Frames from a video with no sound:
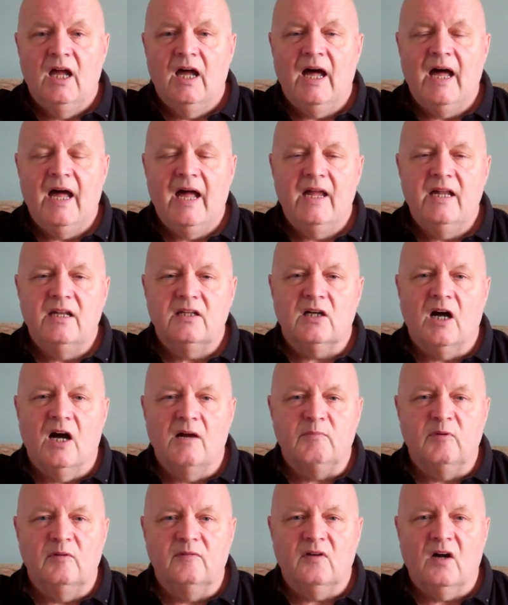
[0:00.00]
and I
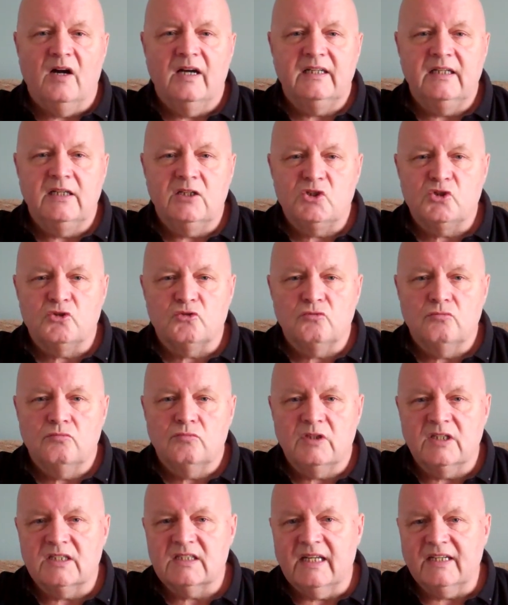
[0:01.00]
provided
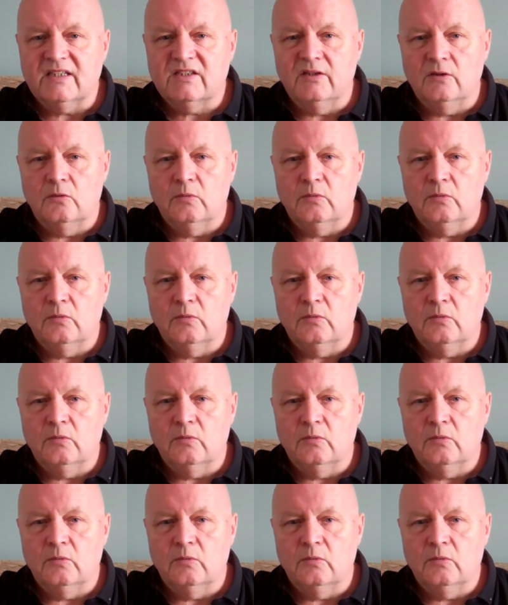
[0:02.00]
dyslexia